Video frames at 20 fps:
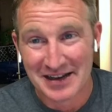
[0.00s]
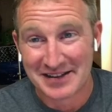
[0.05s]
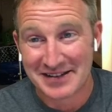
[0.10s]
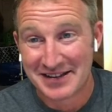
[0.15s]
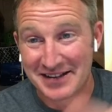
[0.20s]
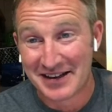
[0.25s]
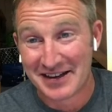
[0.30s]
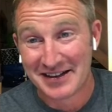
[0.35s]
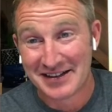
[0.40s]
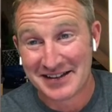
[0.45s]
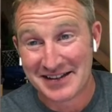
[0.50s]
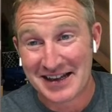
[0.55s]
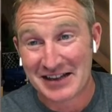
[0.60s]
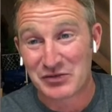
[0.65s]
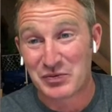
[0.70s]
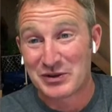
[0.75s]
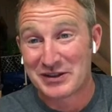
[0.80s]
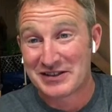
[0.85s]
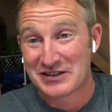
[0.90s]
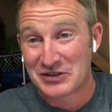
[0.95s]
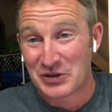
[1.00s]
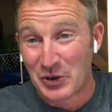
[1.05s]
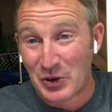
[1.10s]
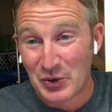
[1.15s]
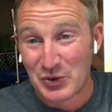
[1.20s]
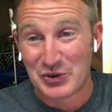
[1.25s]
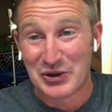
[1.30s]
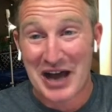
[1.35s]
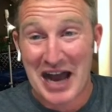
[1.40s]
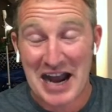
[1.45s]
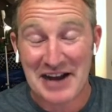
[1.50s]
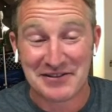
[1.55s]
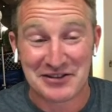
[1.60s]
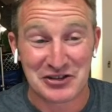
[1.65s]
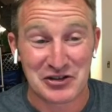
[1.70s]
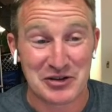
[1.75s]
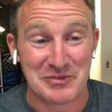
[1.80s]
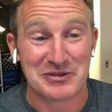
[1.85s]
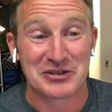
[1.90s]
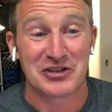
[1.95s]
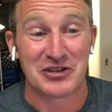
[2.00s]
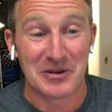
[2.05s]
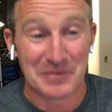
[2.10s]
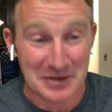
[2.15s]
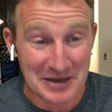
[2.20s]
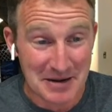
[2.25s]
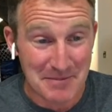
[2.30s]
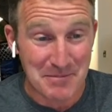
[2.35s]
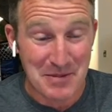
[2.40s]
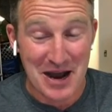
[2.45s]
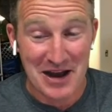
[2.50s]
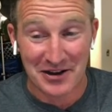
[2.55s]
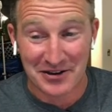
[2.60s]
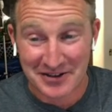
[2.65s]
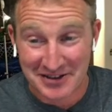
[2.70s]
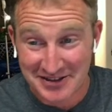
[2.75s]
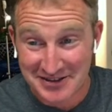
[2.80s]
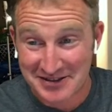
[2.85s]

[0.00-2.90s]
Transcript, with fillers: And tonight, that's what this whole live stream is gonna be about.